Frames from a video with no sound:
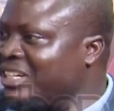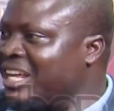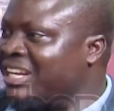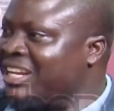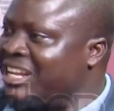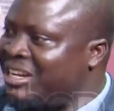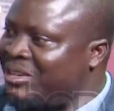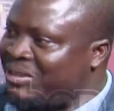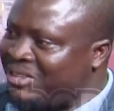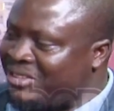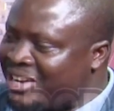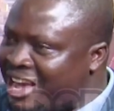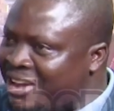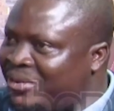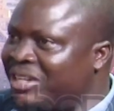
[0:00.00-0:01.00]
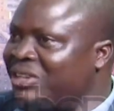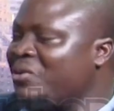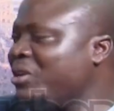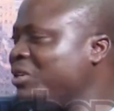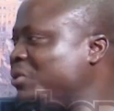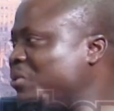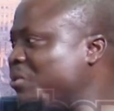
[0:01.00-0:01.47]
that they, they are really
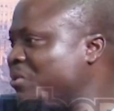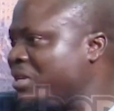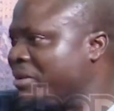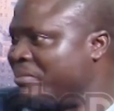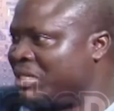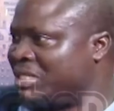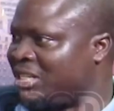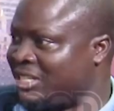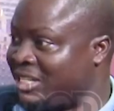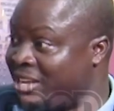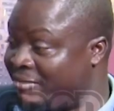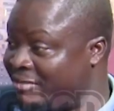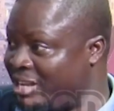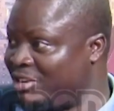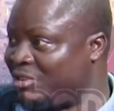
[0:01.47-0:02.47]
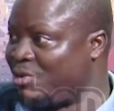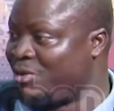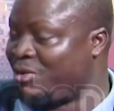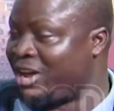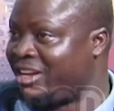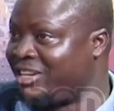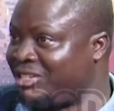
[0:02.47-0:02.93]
going to do the business. Mm-hmm. They even
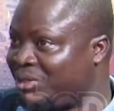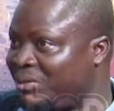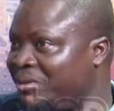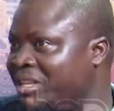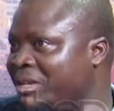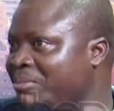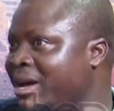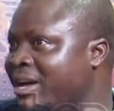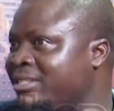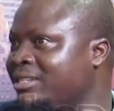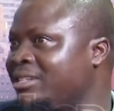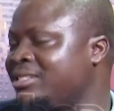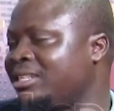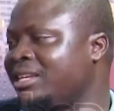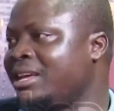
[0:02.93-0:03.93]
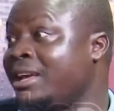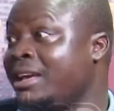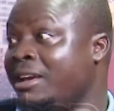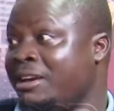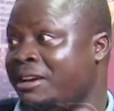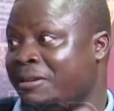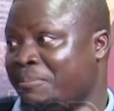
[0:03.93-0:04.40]
go and show them assets. But end
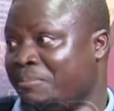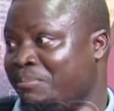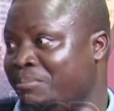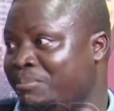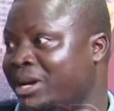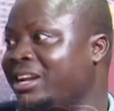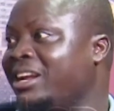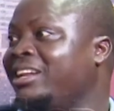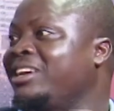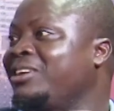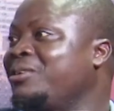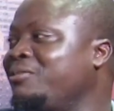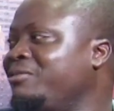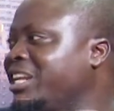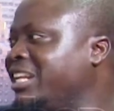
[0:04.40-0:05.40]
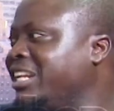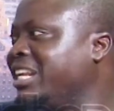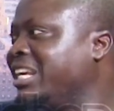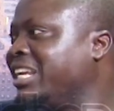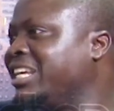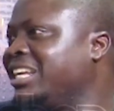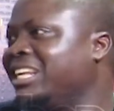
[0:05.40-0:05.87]
up using But at the end of the
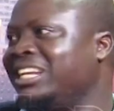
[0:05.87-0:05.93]
day, else.